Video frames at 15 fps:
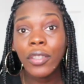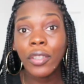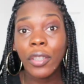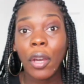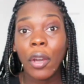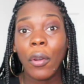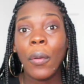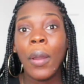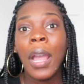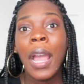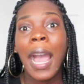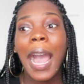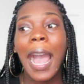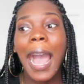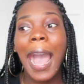So
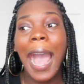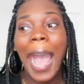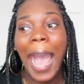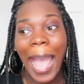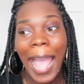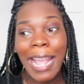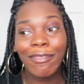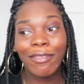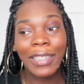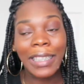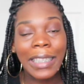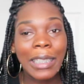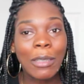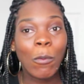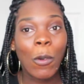I
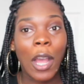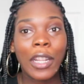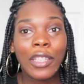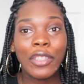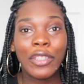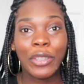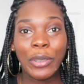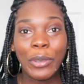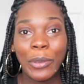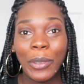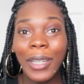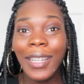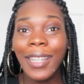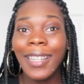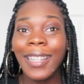really want
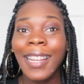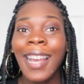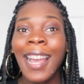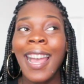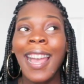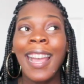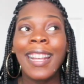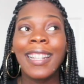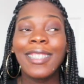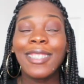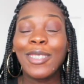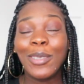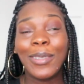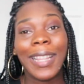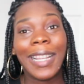to
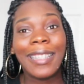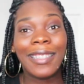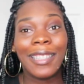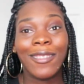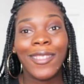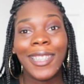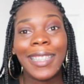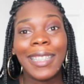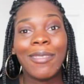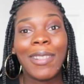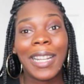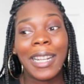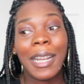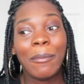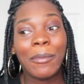do things differently
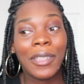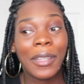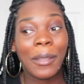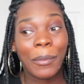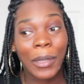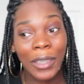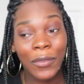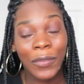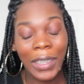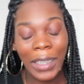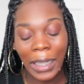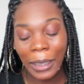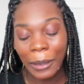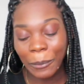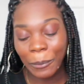when it comes to the
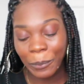breastfeeding.